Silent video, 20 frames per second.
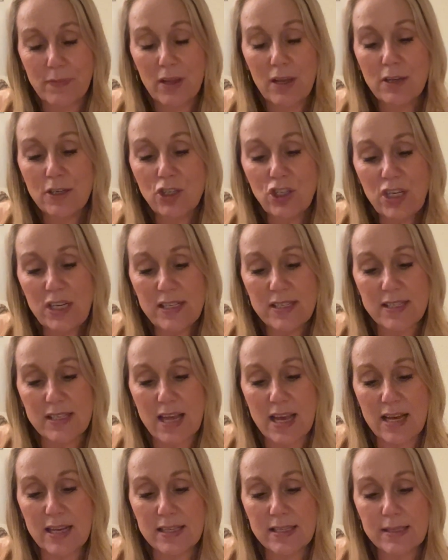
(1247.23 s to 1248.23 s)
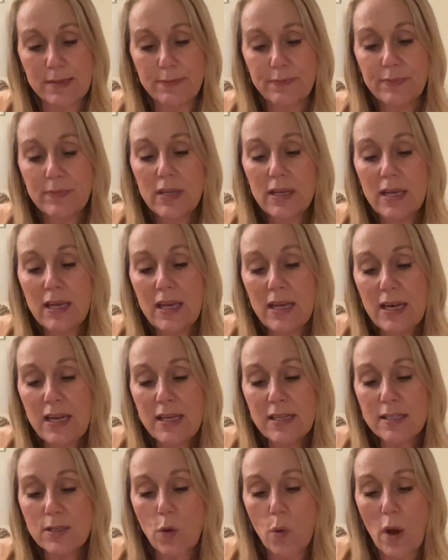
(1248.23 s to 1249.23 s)
She says, "It
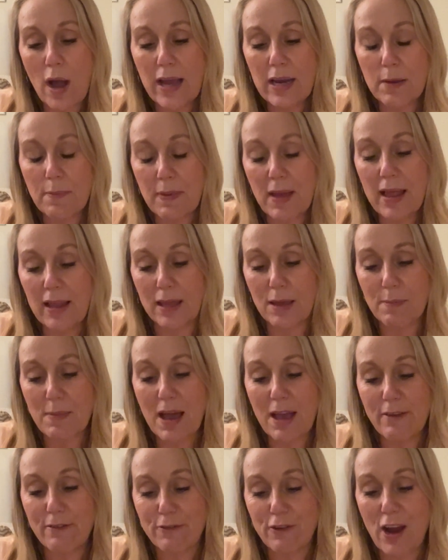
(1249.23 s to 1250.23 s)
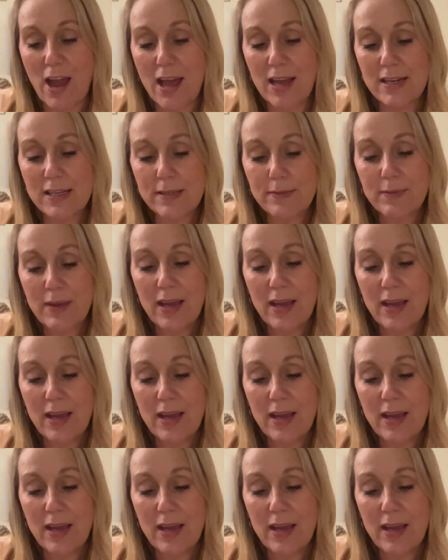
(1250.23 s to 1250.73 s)
is quite a belly, my friend."